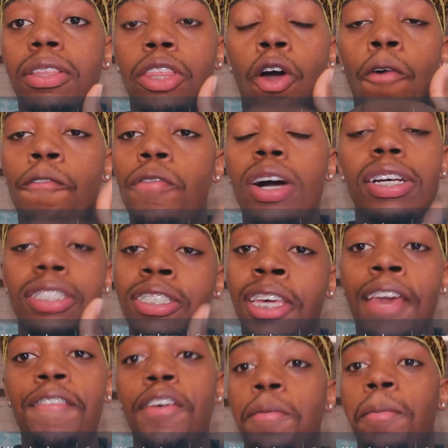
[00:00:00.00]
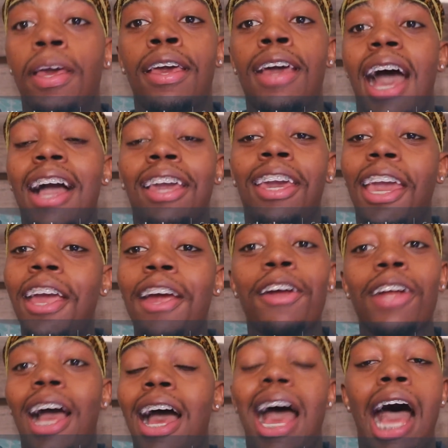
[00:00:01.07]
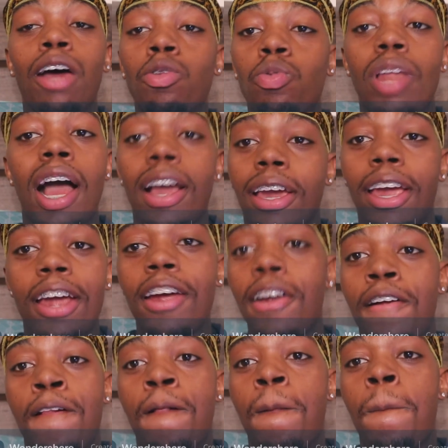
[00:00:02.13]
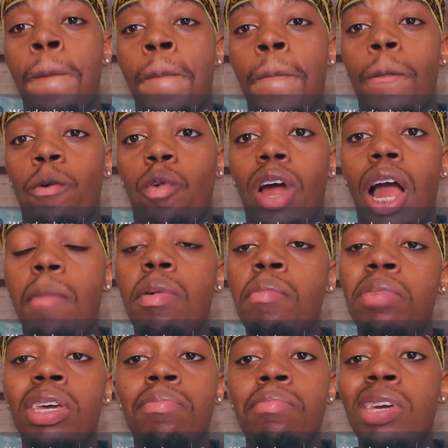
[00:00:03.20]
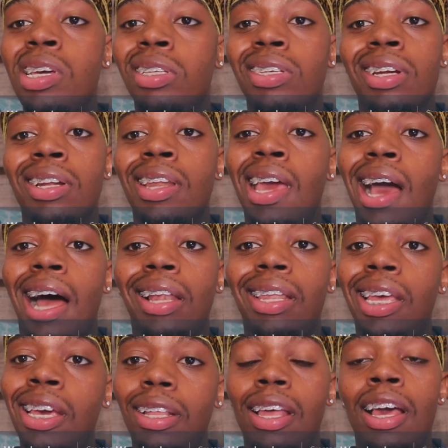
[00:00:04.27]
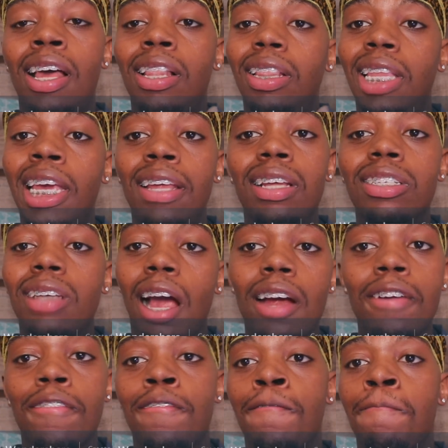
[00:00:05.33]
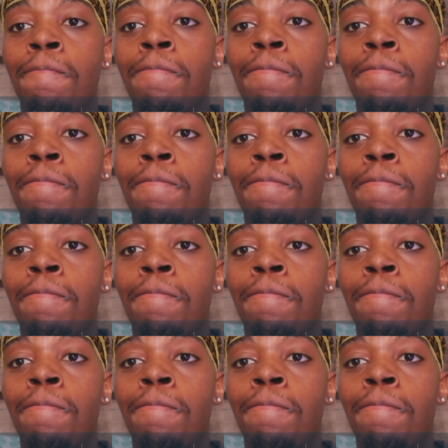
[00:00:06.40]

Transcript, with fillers: no giving, man. I care. I do not care right? I'm gonna be me to the day I live lead this earth.